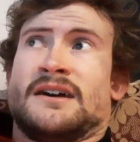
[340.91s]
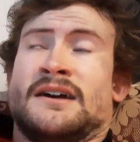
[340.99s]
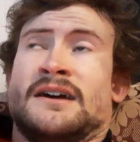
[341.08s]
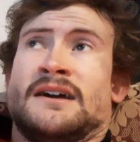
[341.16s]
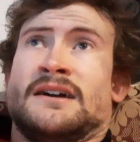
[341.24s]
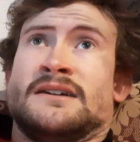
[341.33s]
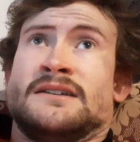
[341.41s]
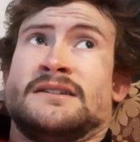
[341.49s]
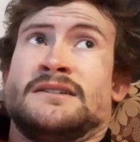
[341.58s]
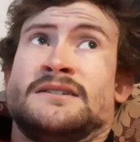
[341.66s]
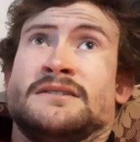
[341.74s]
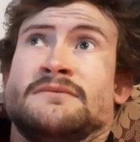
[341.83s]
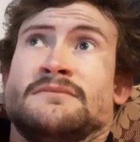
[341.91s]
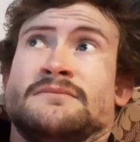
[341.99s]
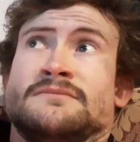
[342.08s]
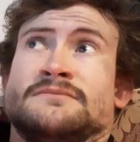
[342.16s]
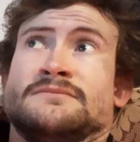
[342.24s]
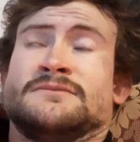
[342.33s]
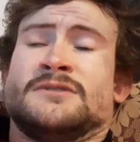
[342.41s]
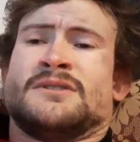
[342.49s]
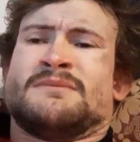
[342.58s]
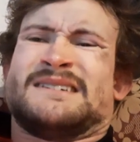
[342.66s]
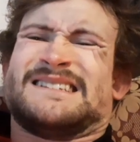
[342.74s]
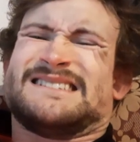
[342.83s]
And I
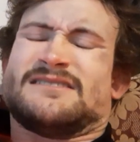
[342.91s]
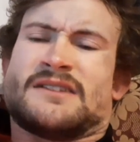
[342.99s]
mean, they're,